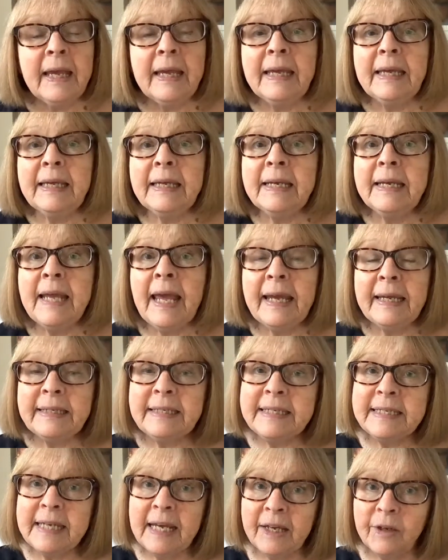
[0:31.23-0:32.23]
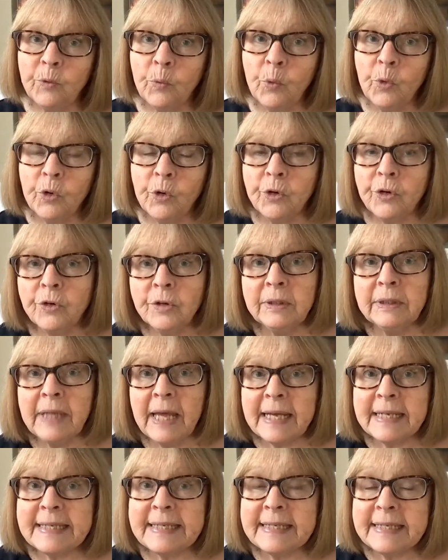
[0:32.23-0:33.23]
in a 10 word or
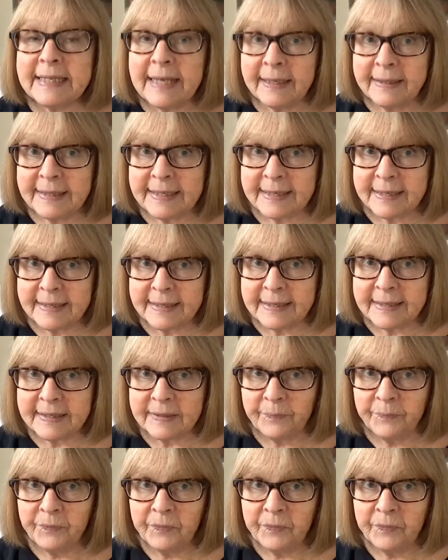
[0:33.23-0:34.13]
less sentence.